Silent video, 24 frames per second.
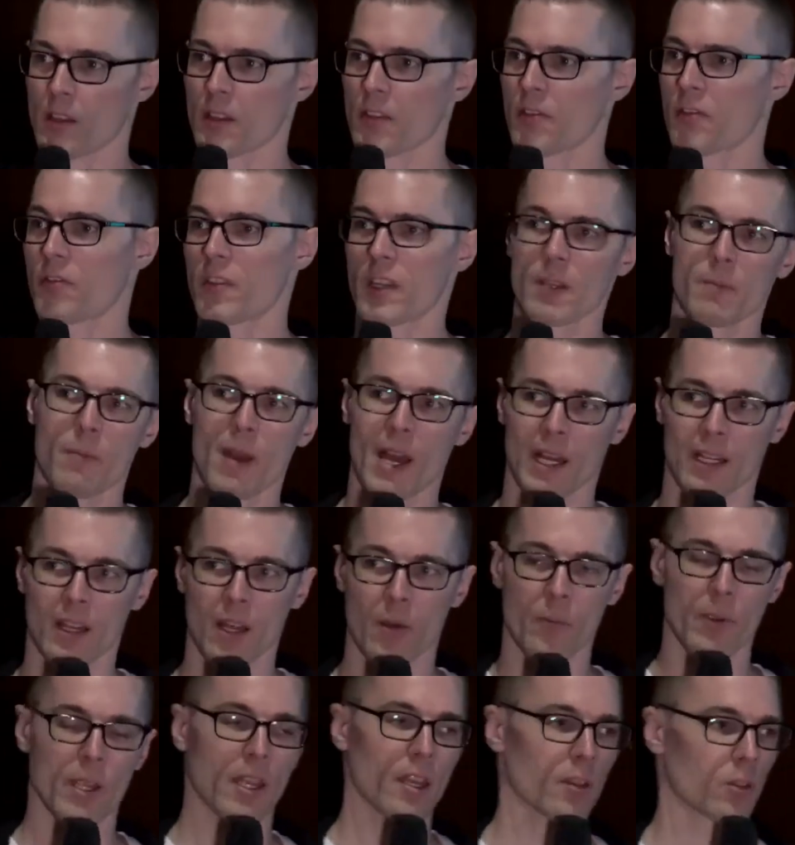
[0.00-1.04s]
The feedback that
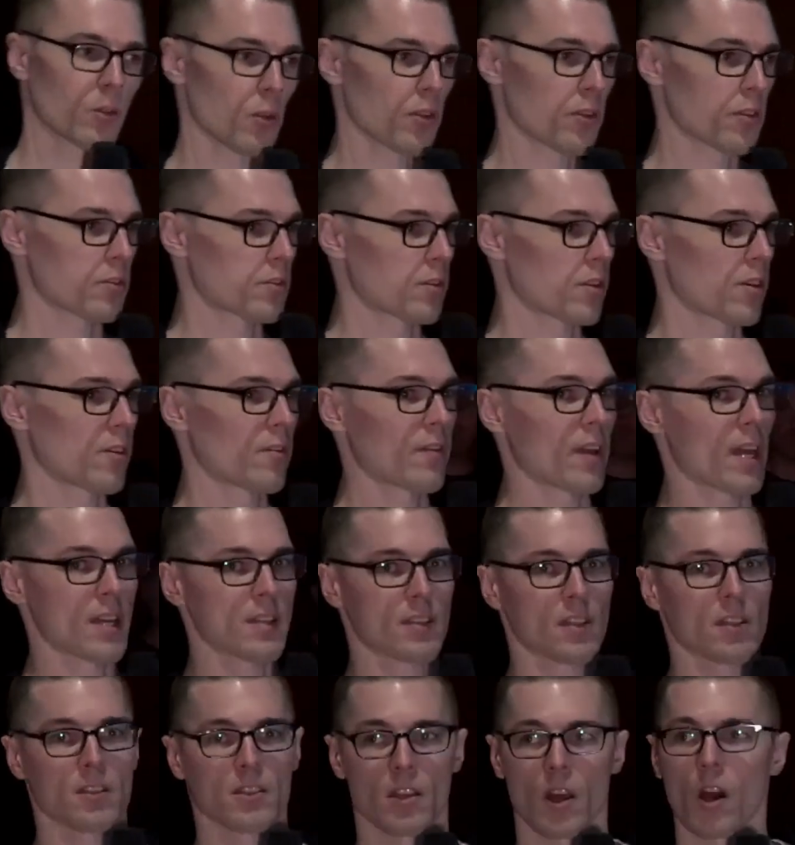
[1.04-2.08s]
we get through the surveys
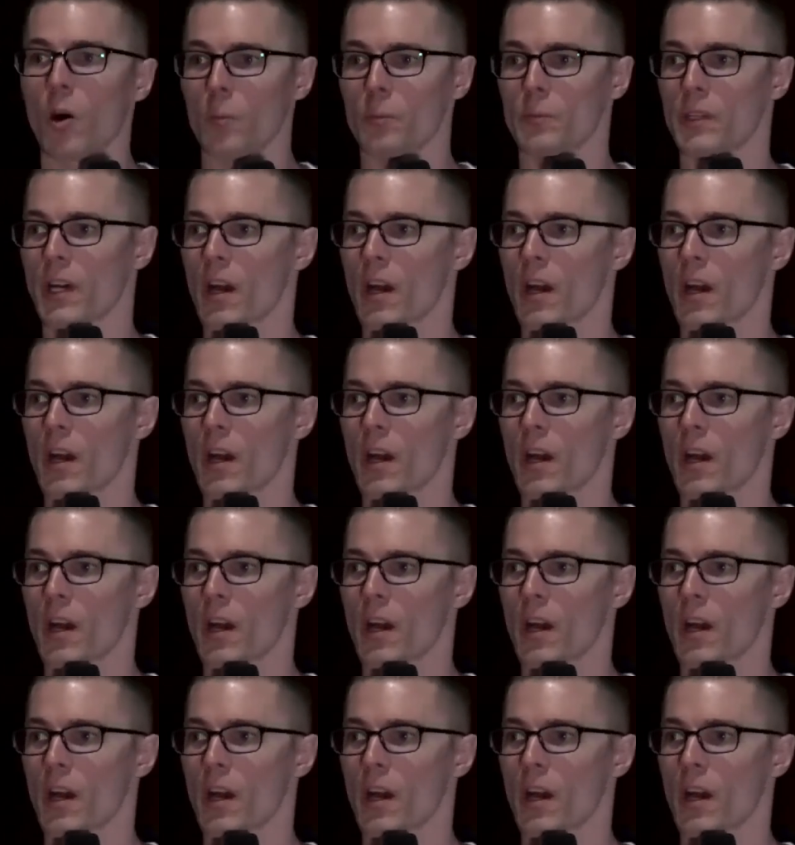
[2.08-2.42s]
has helped